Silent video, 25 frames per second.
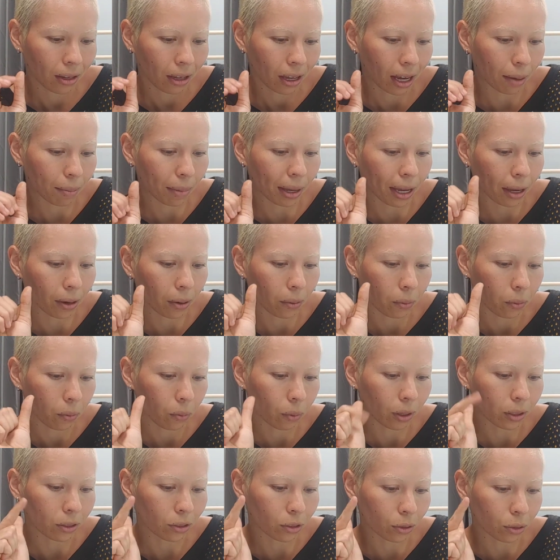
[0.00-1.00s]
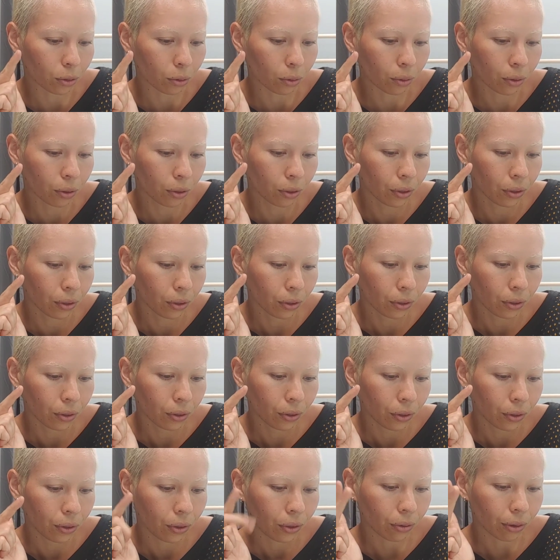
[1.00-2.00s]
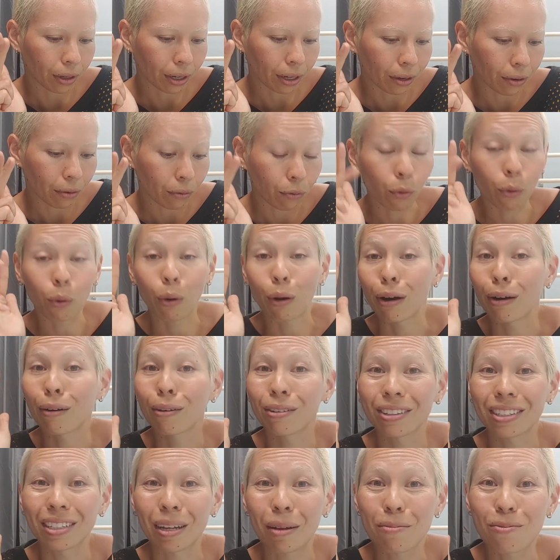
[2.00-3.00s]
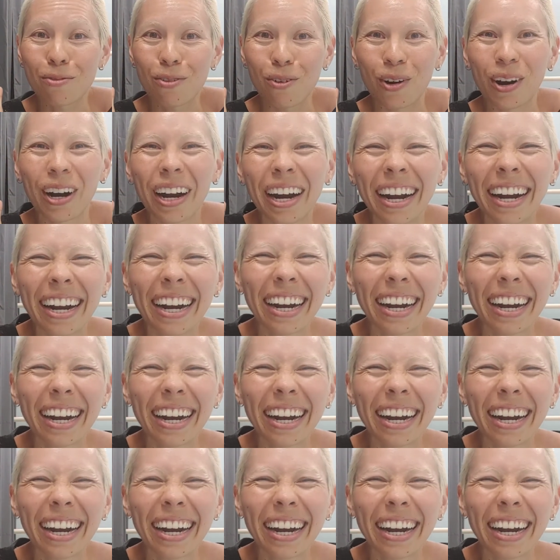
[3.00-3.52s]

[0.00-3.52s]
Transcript: I'm at 1, 2, 3, 4. Step 4